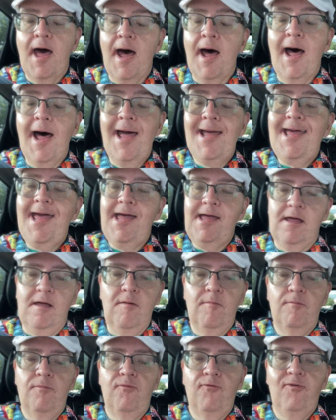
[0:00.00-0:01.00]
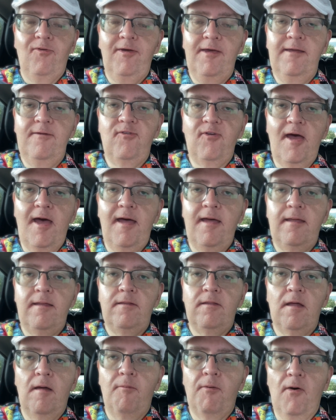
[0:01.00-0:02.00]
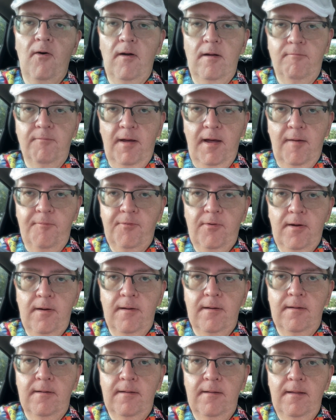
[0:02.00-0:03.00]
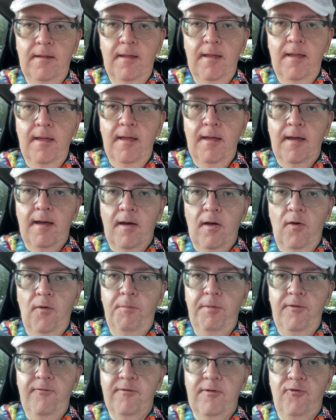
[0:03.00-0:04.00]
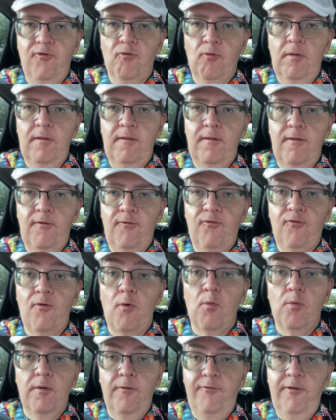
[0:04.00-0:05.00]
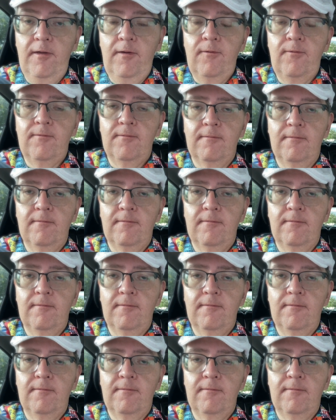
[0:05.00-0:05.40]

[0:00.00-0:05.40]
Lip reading: I am TJ the Park Bopper. I hope you've enjoyed this review